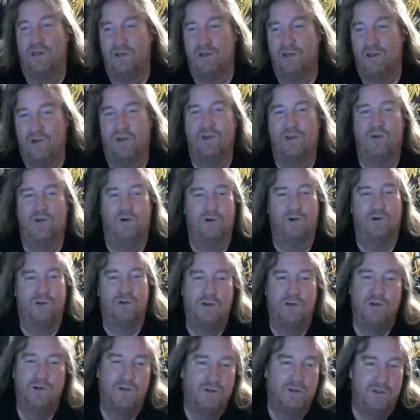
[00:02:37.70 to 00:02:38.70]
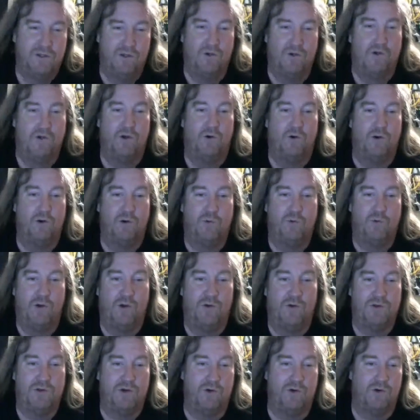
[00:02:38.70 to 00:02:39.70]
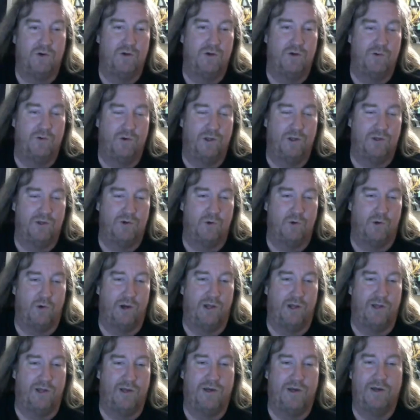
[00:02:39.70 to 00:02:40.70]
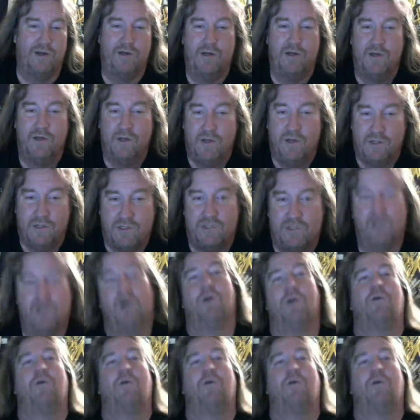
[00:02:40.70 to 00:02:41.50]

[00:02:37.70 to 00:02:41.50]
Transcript: You'll go in well with Corellia. So